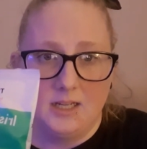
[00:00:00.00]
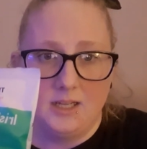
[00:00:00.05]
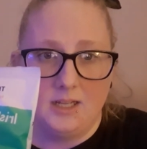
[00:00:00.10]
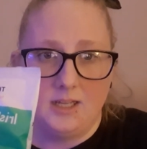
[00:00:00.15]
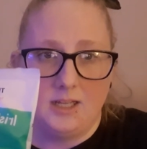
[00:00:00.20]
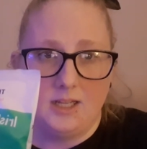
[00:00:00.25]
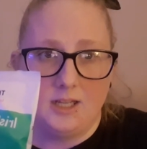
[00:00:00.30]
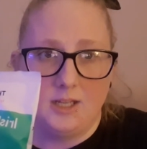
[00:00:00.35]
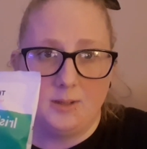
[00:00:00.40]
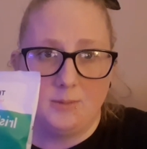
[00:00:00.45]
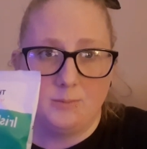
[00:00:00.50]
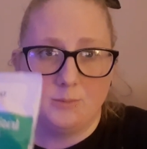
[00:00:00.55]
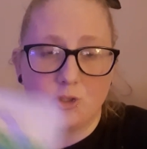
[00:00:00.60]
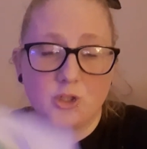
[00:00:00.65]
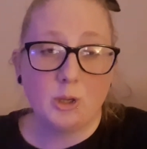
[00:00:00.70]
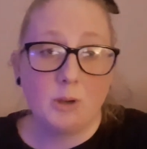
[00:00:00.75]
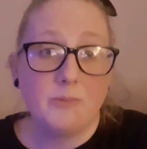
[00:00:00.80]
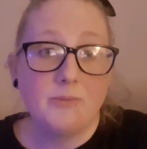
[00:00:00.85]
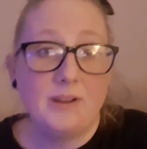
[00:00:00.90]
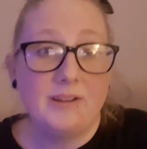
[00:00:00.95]
Um,
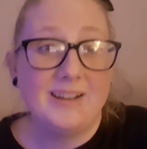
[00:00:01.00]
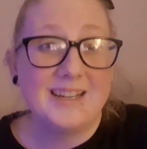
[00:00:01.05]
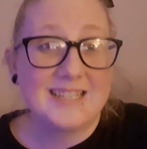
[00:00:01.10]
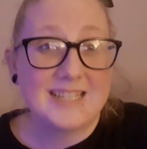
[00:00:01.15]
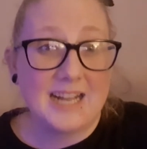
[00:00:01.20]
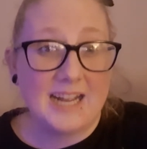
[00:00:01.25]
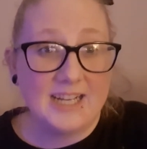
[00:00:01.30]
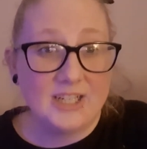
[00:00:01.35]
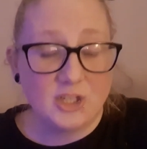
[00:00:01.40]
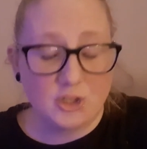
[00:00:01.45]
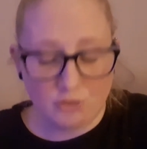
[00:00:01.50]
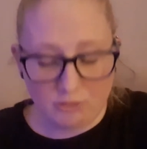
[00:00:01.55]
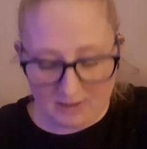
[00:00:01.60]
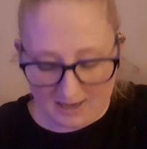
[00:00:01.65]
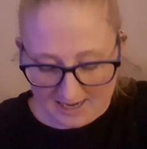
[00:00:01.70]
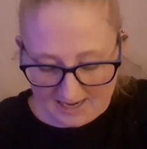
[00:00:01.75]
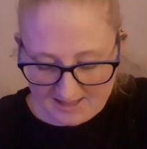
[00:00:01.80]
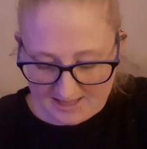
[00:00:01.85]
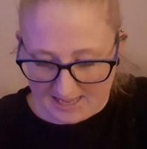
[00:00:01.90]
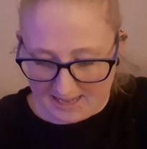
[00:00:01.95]
so I'm very excited to
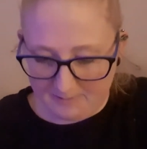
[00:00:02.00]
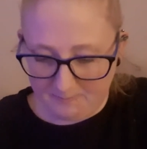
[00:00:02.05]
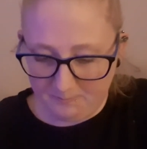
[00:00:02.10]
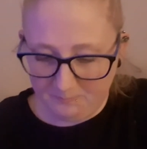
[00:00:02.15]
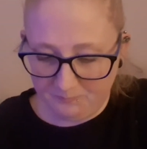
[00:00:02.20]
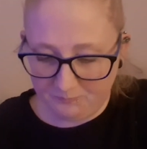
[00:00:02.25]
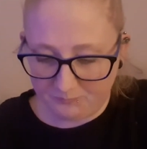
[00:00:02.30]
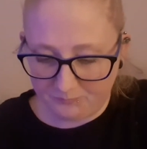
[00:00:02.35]
try them.